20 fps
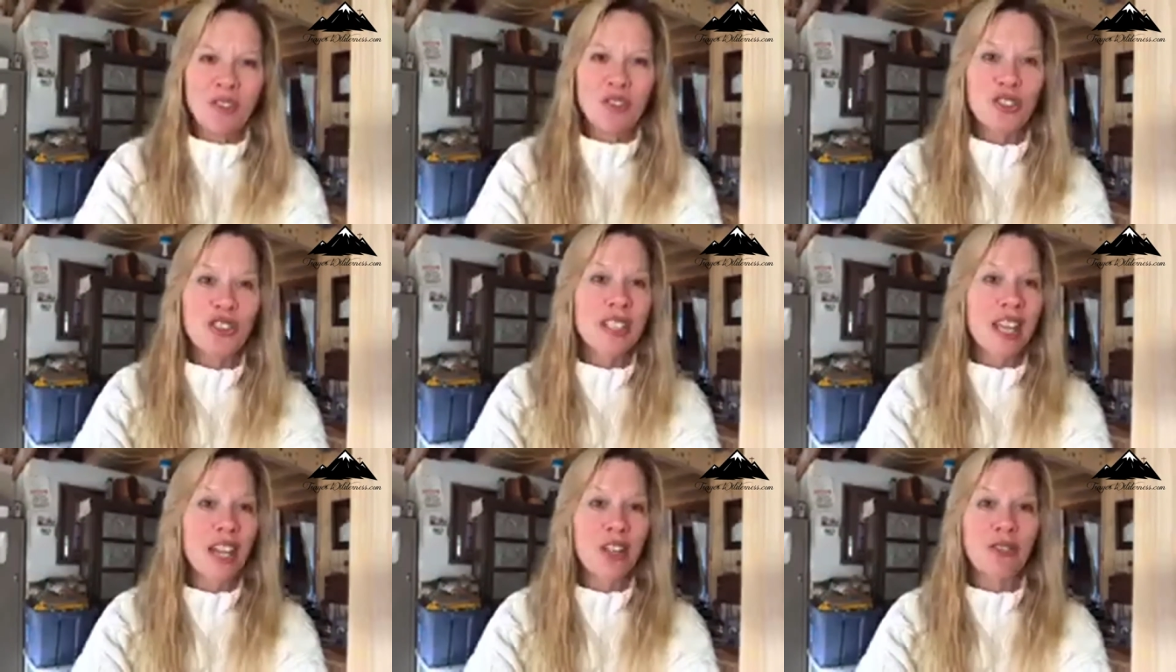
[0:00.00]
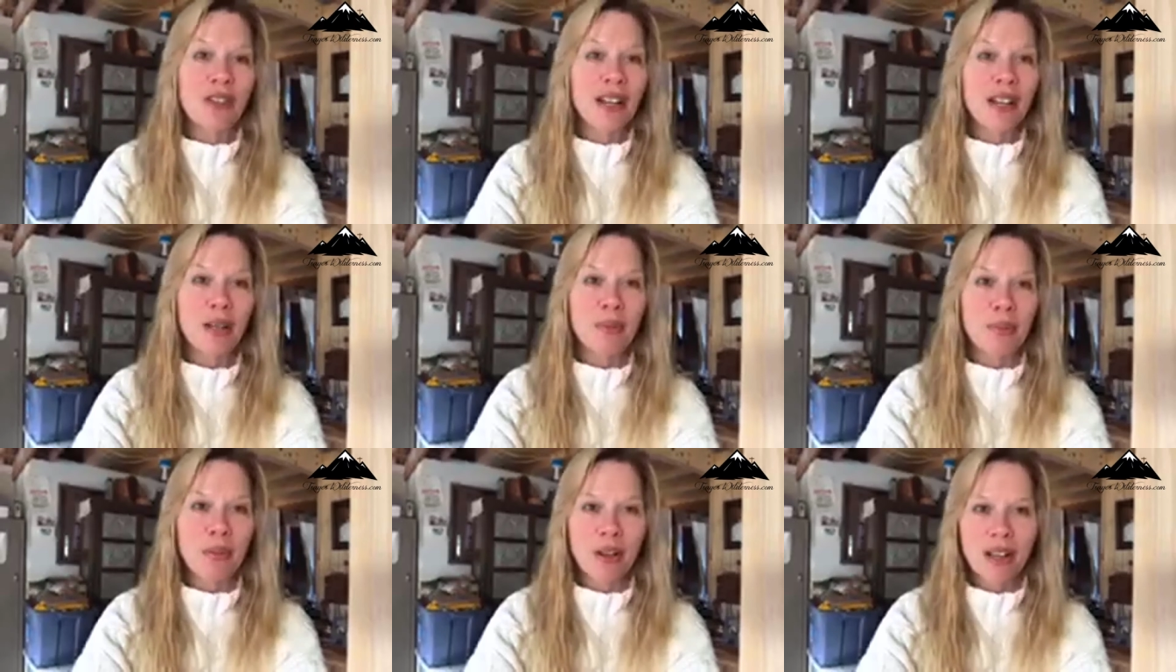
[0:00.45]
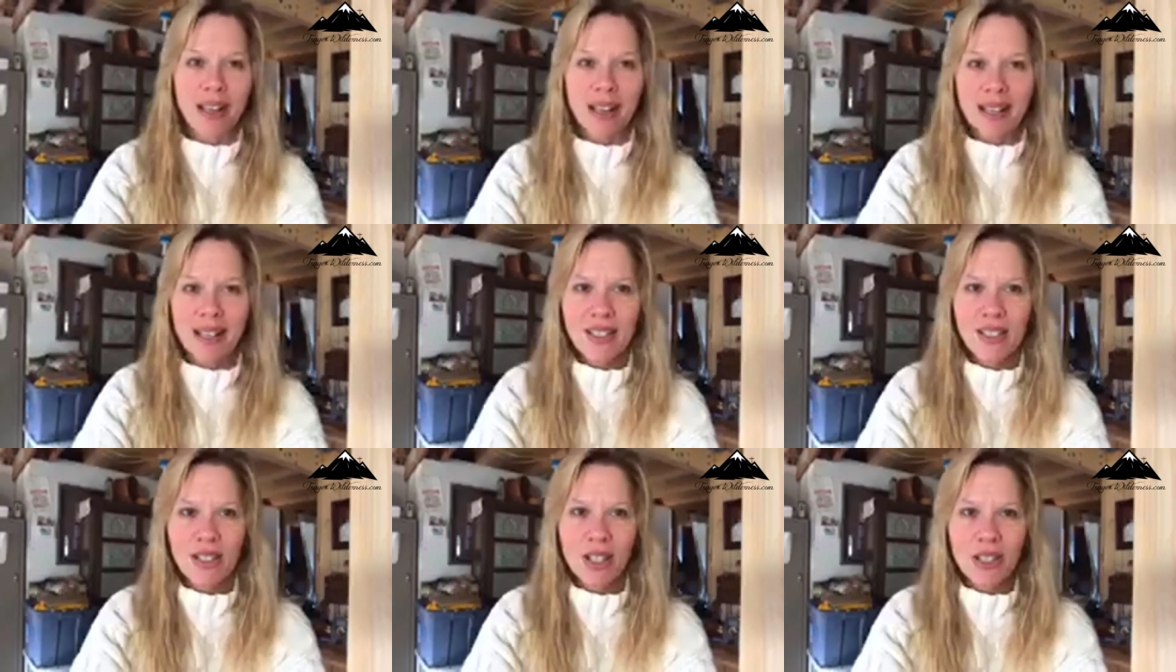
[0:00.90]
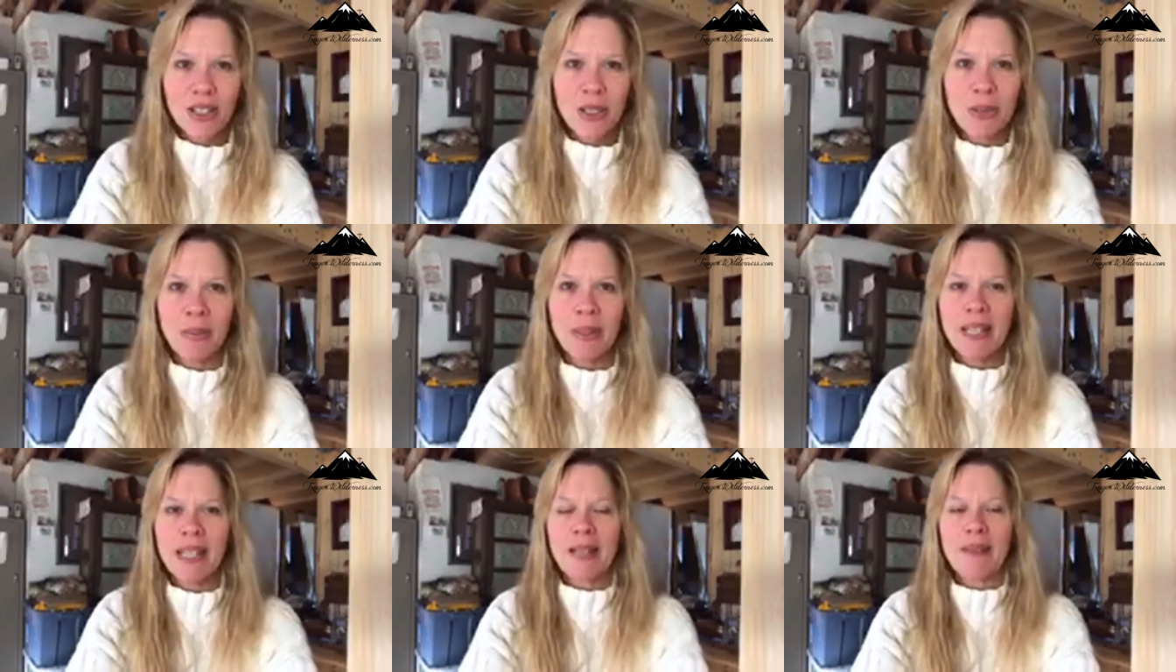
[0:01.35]
Just getting ready to pray and it
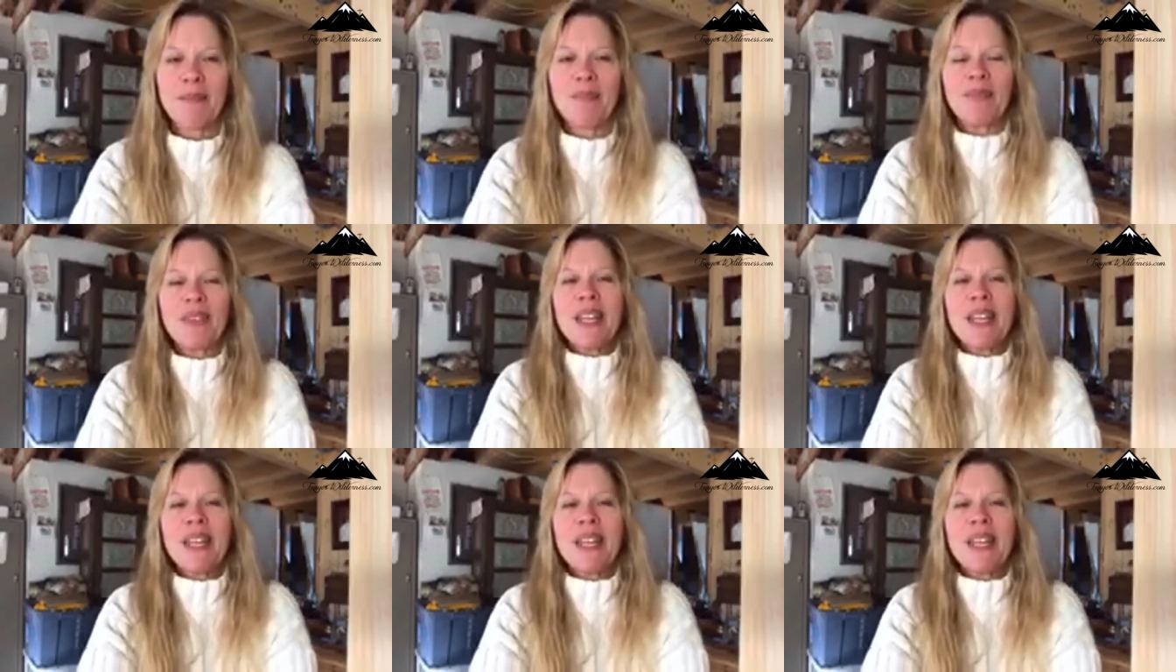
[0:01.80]
starts spinning.